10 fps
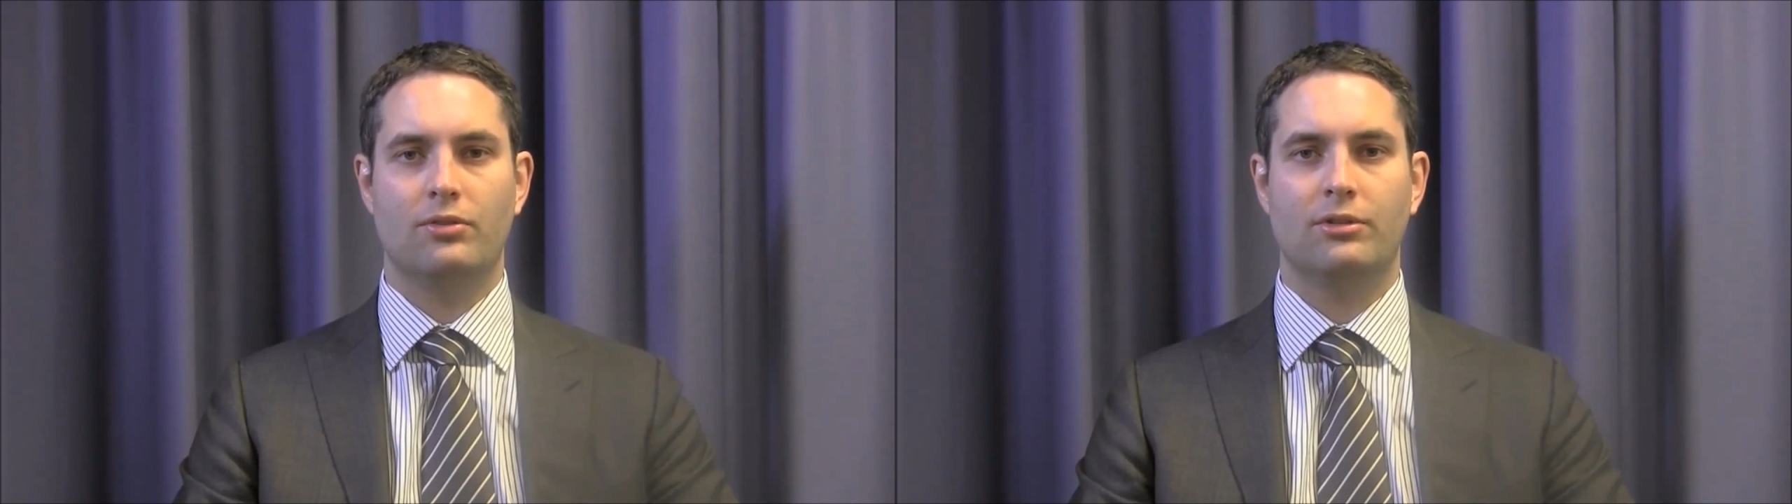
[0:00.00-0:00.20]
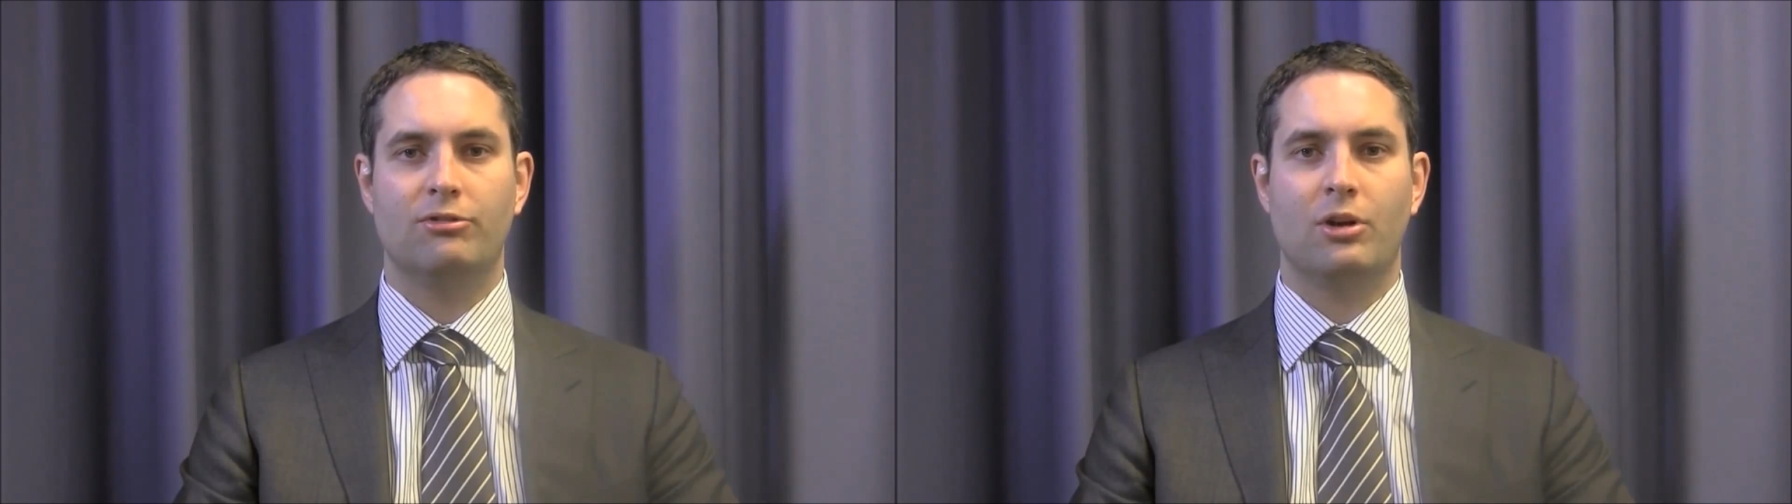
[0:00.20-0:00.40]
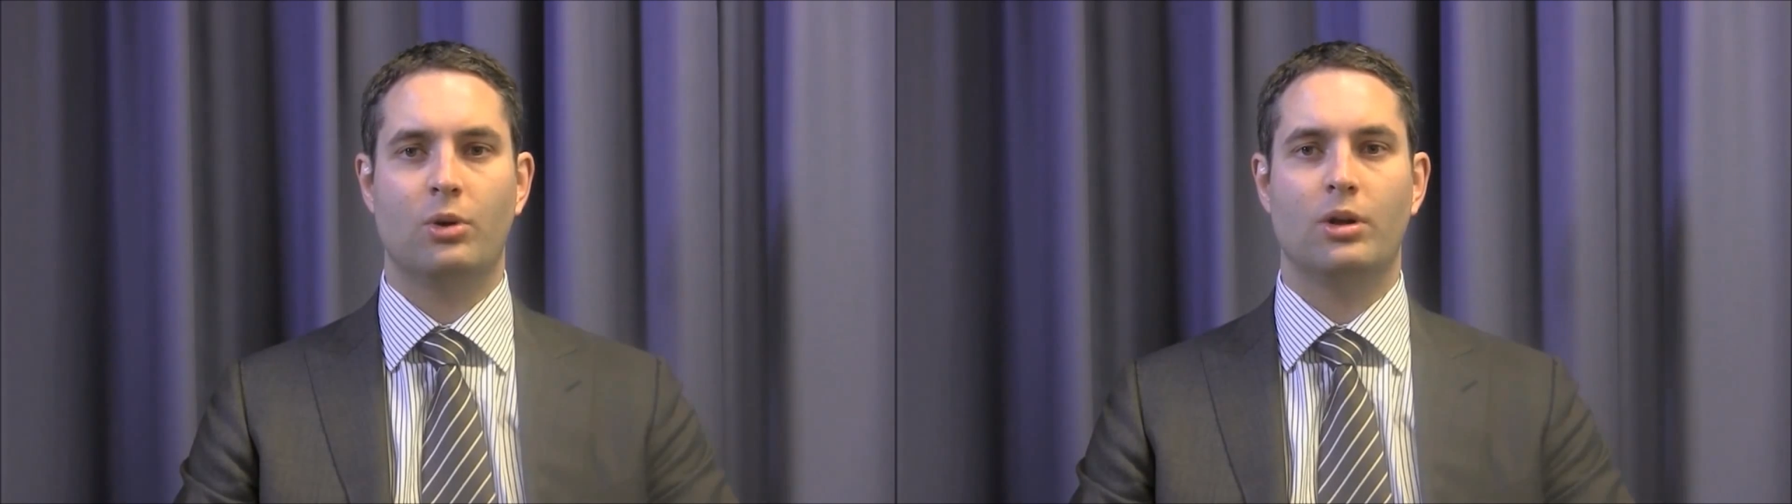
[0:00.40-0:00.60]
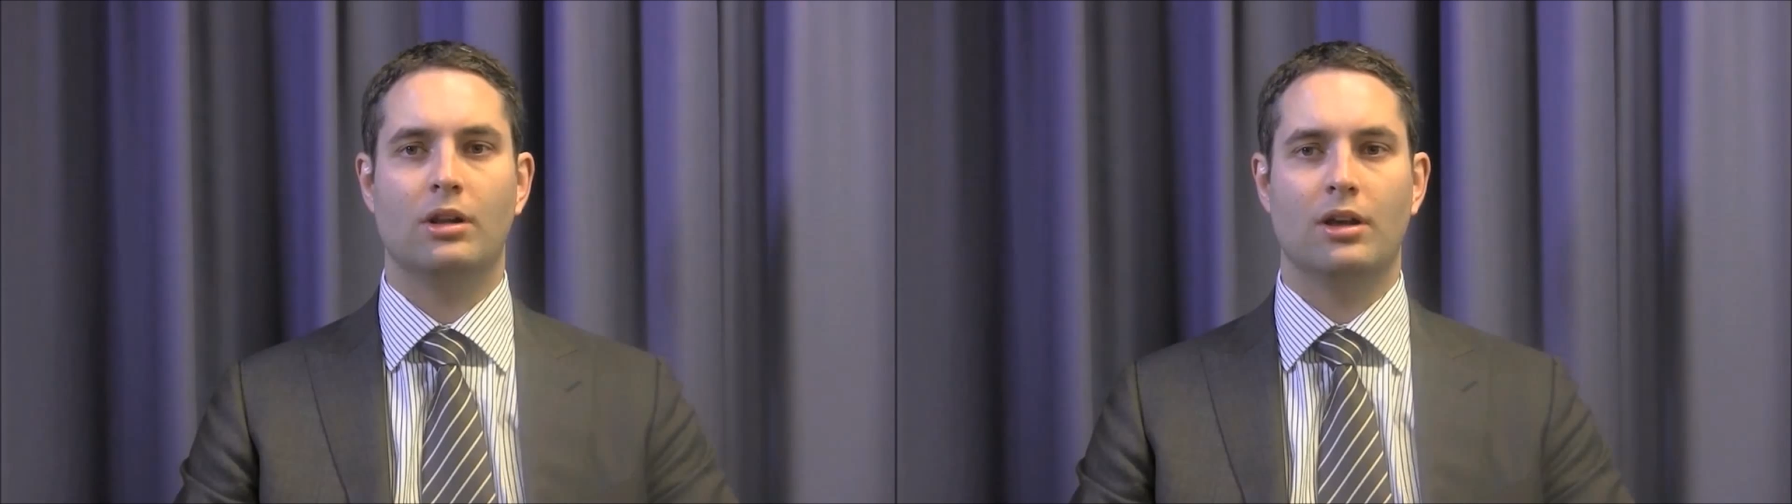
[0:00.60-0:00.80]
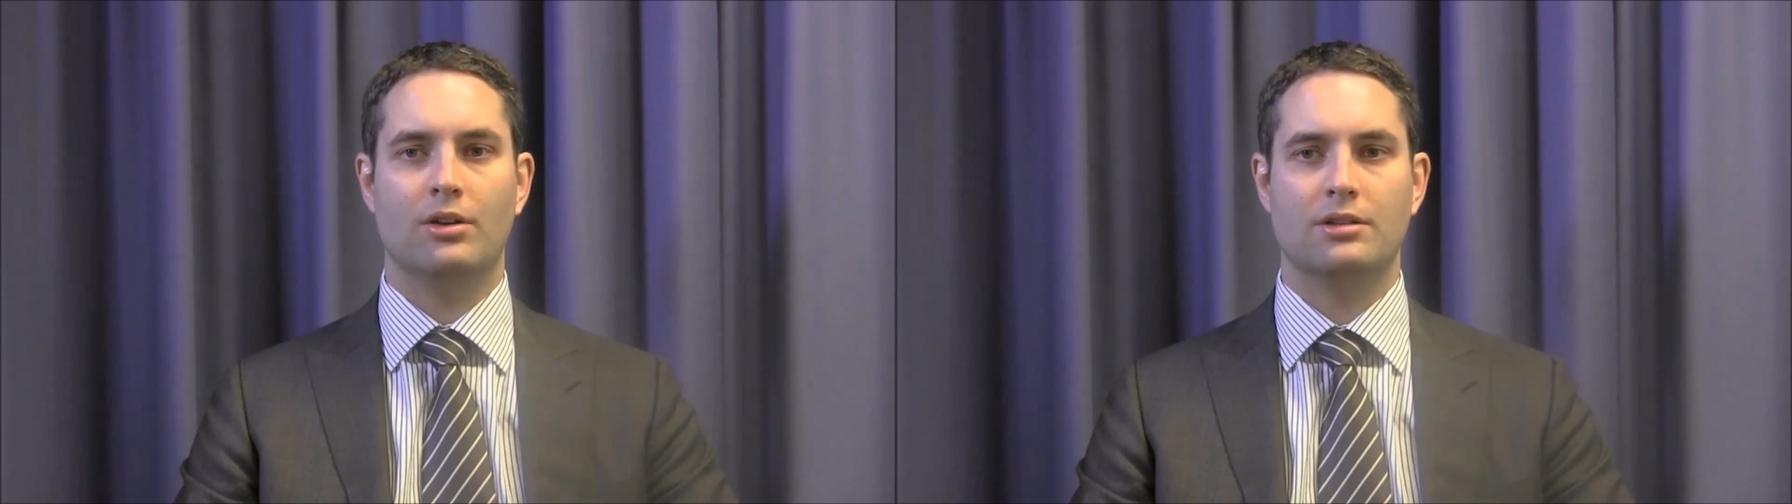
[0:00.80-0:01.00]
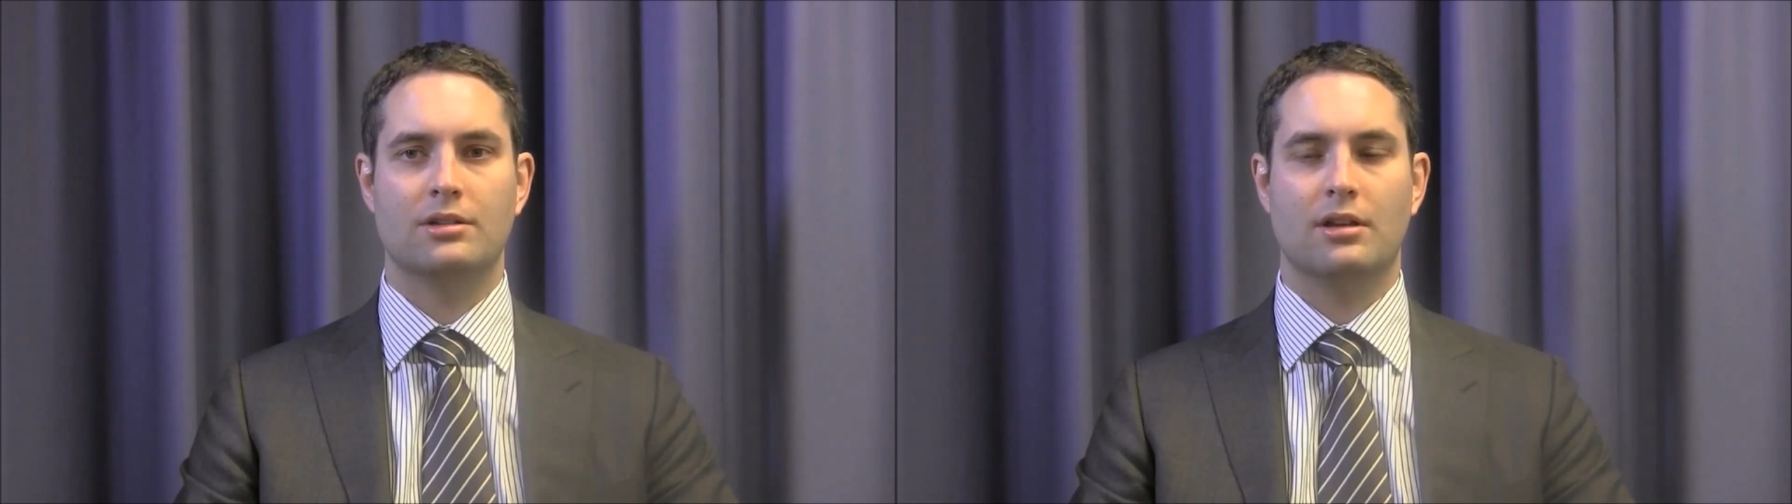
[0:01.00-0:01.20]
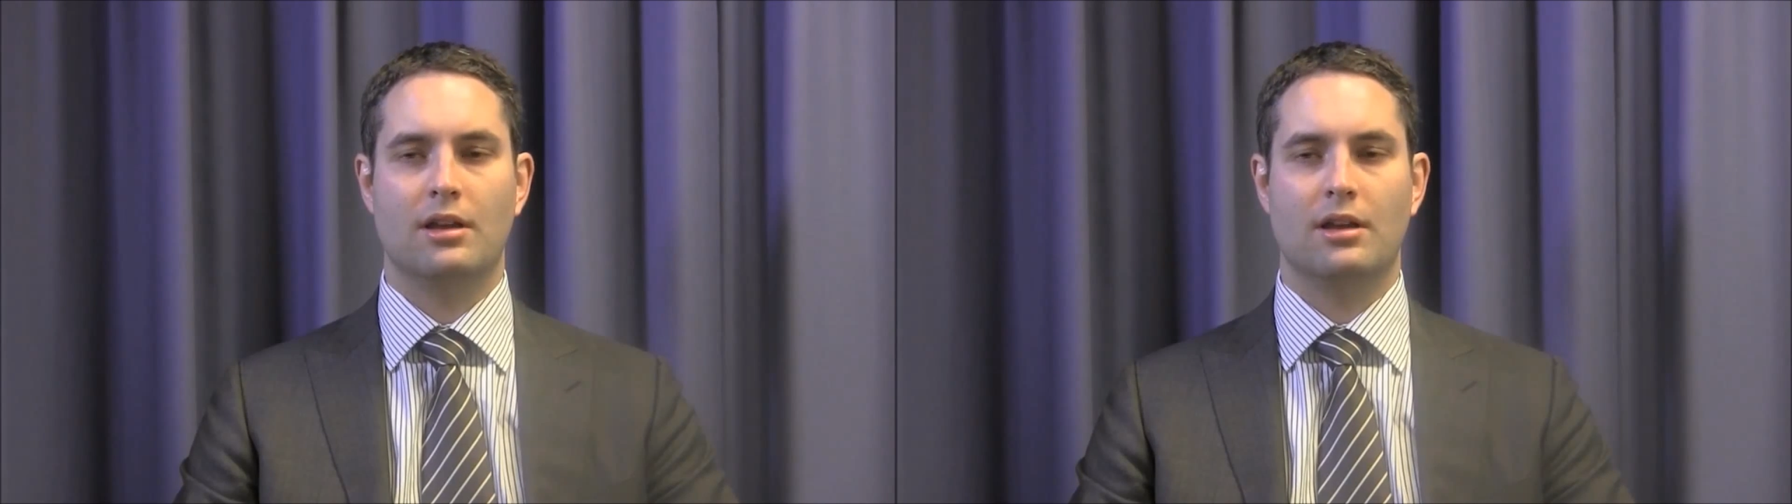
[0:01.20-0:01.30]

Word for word: fluoroquinolones,